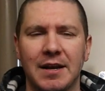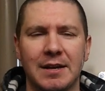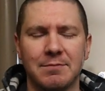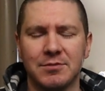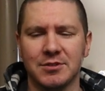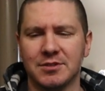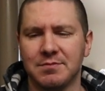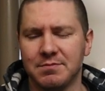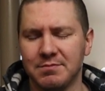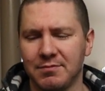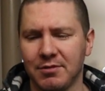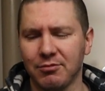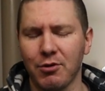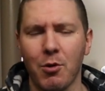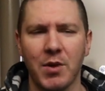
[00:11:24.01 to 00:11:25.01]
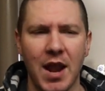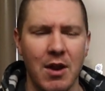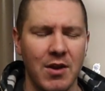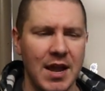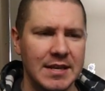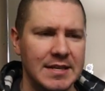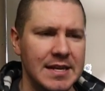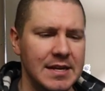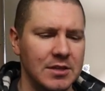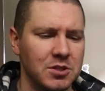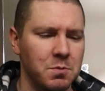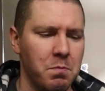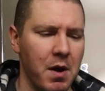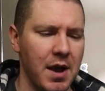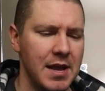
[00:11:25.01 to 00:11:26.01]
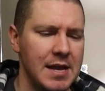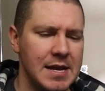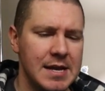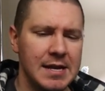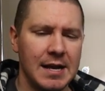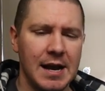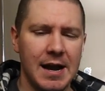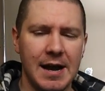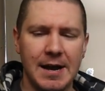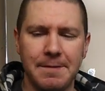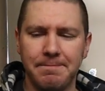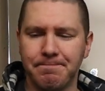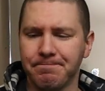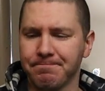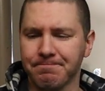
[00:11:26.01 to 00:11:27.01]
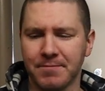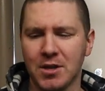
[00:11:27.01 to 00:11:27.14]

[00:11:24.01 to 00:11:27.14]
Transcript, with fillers: I'm just throwing out ideas, but um,